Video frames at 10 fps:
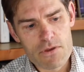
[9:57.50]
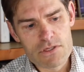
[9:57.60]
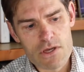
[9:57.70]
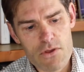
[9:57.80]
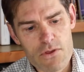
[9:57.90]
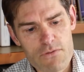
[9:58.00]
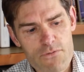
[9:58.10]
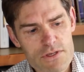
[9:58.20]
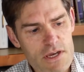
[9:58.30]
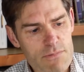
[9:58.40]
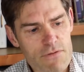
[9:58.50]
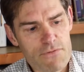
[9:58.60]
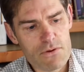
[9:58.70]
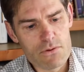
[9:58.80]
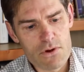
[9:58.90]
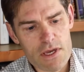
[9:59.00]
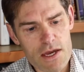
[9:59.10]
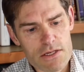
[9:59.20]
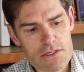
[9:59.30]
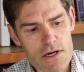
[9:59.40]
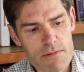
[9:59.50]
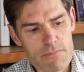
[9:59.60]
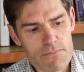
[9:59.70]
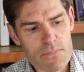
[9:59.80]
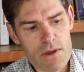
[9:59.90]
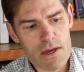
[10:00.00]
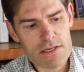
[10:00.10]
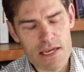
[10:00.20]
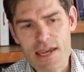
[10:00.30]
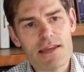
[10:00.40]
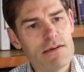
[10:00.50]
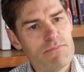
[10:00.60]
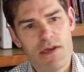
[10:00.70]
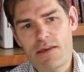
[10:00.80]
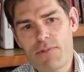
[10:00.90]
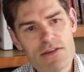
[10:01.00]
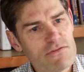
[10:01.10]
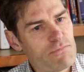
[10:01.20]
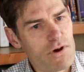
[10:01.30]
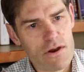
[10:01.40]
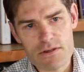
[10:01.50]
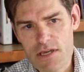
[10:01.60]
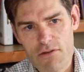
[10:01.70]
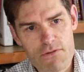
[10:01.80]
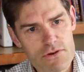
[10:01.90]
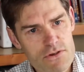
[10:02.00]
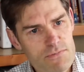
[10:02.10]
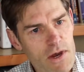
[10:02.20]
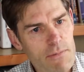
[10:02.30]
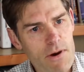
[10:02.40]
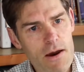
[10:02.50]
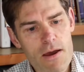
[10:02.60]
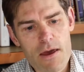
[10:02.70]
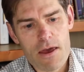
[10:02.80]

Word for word: so that, for example, if you look at, take any piece of prose out of the newspaper